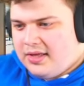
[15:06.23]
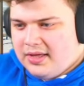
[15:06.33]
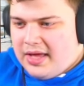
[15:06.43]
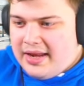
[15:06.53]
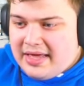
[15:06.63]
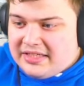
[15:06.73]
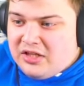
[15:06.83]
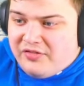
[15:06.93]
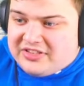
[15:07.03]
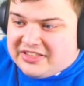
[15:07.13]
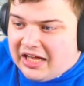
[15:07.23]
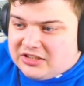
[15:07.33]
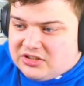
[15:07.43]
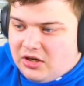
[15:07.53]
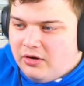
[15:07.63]
And there's another Star...
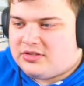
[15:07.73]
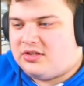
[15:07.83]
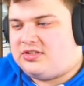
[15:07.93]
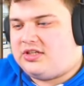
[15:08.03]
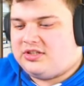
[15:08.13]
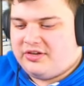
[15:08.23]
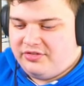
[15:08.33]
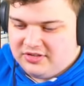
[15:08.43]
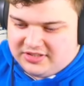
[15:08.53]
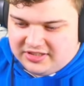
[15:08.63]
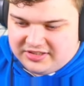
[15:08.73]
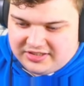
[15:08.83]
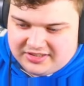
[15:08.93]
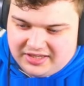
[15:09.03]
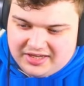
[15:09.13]
No, it's not StatTrak. I thought it's StatTrak.
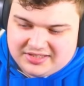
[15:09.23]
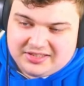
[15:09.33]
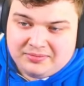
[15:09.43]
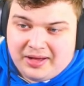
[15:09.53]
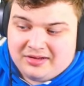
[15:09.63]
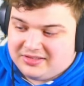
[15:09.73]
That is still Battlestar.